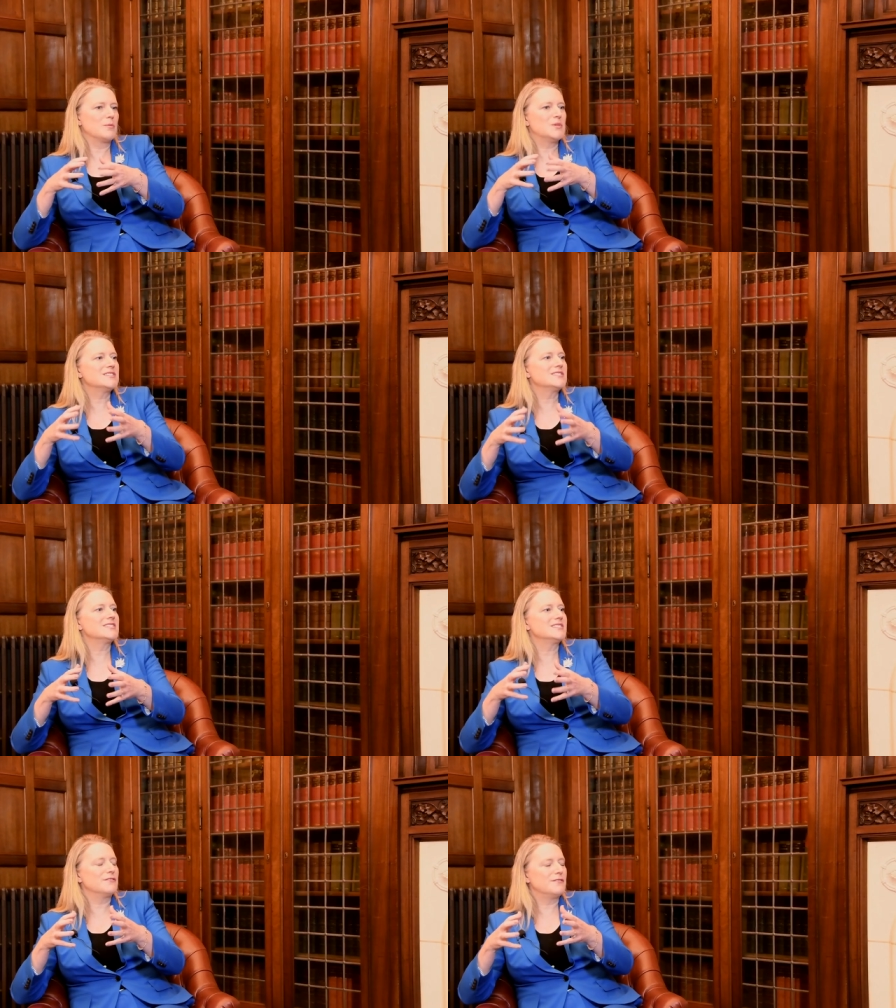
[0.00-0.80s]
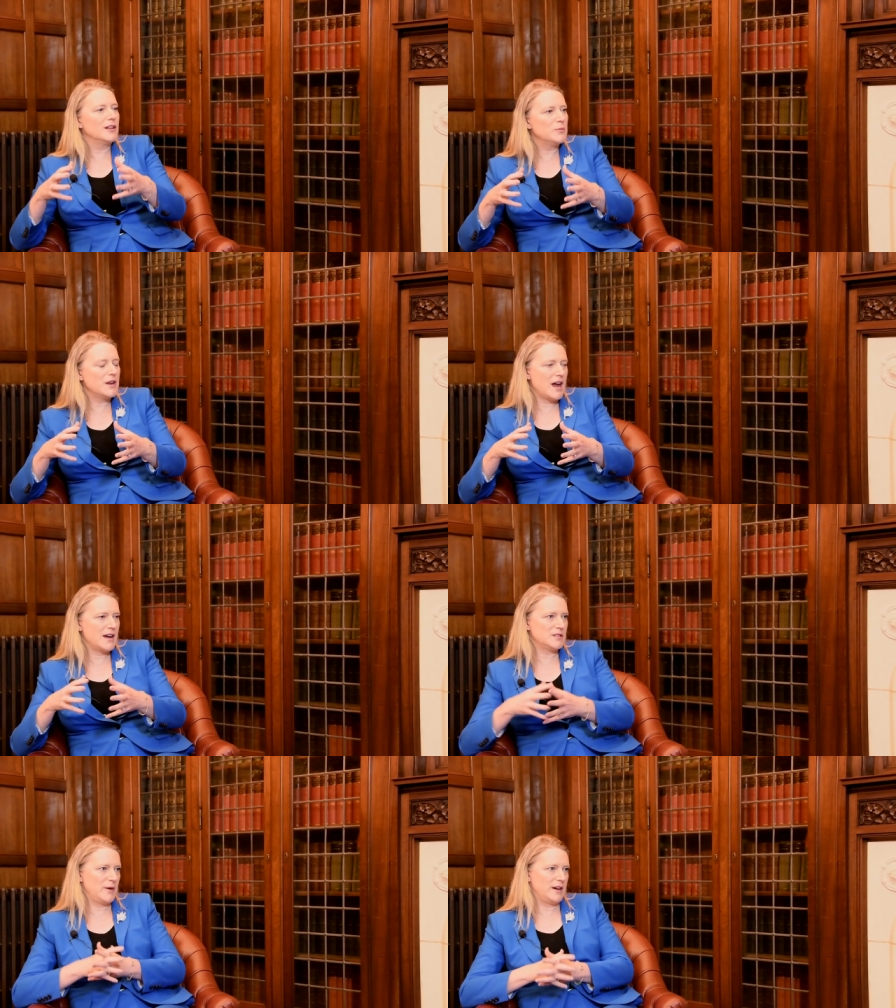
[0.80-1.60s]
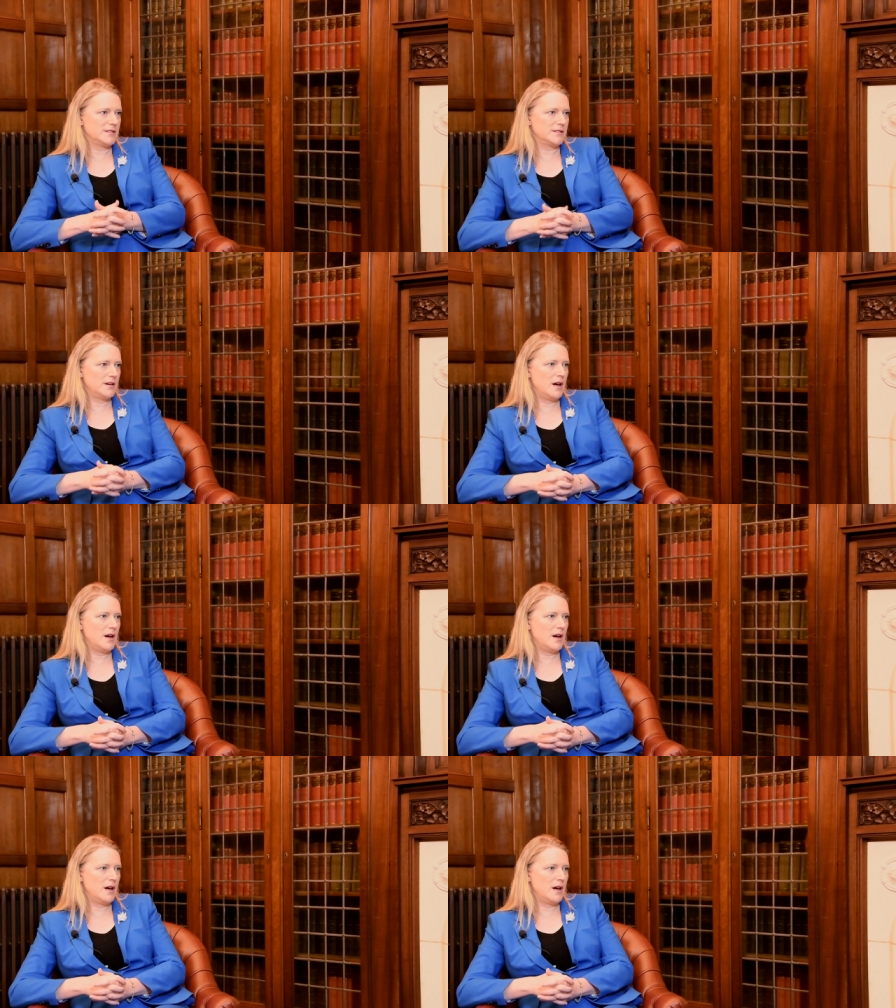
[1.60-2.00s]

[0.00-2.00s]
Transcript: business development aspects